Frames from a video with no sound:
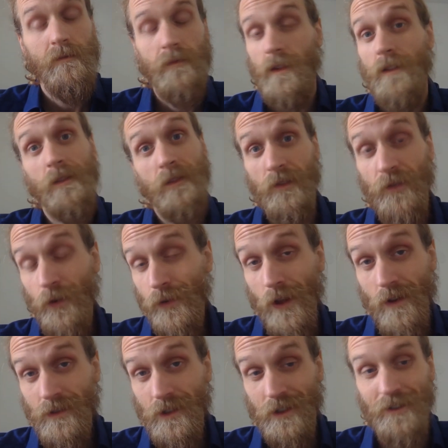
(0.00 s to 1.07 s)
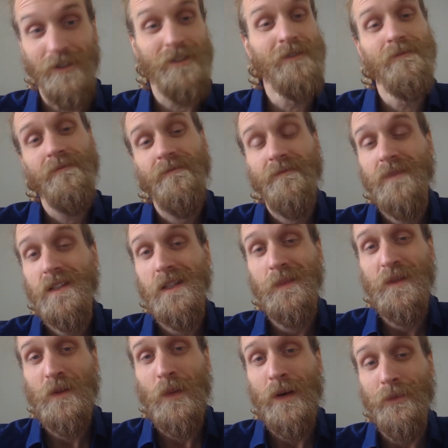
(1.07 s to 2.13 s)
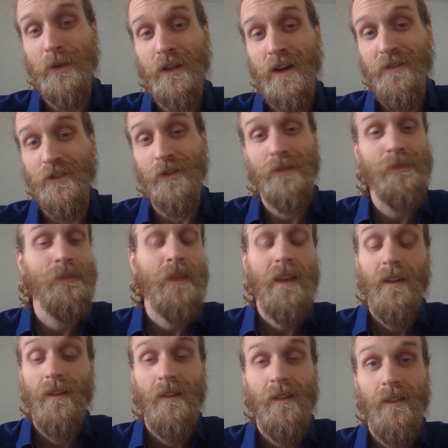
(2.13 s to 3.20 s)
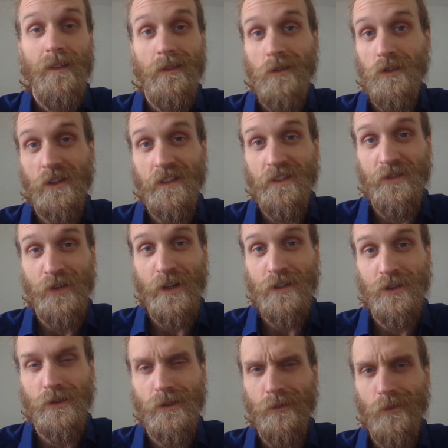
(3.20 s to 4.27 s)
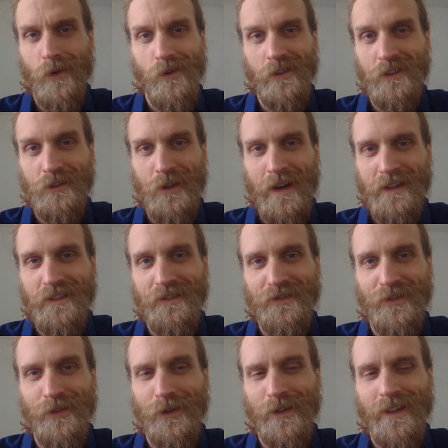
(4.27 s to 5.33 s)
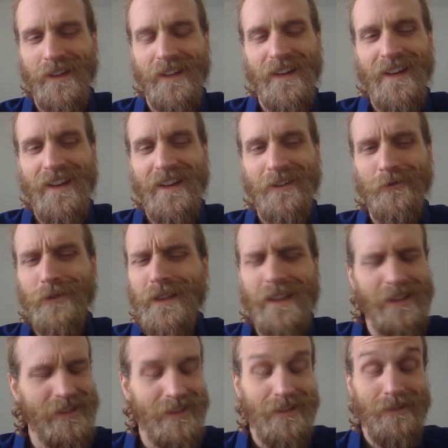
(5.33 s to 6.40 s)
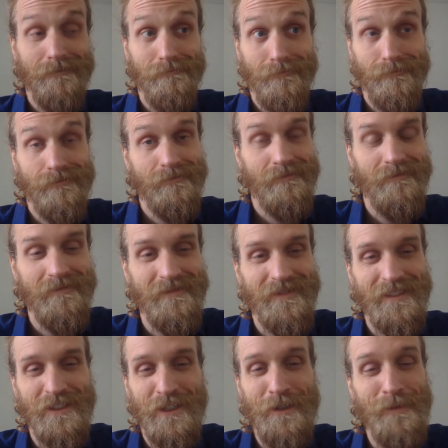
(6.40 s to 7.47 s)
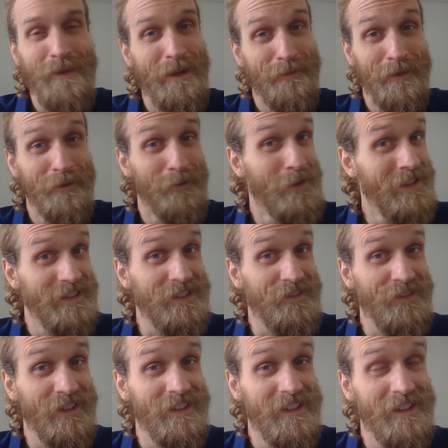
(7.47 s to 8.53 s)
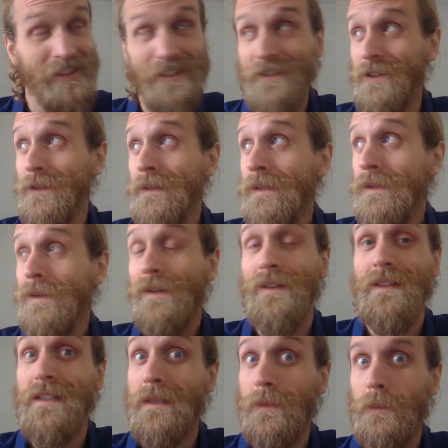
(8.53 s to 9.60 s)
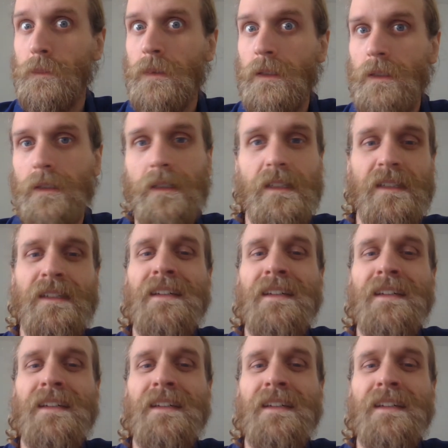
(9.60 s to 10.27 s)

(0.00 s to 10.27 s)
The Volanges girl seems quite recovered, and only the fresher and more attractive for it. Really, she made me want to find out if her cure is complete.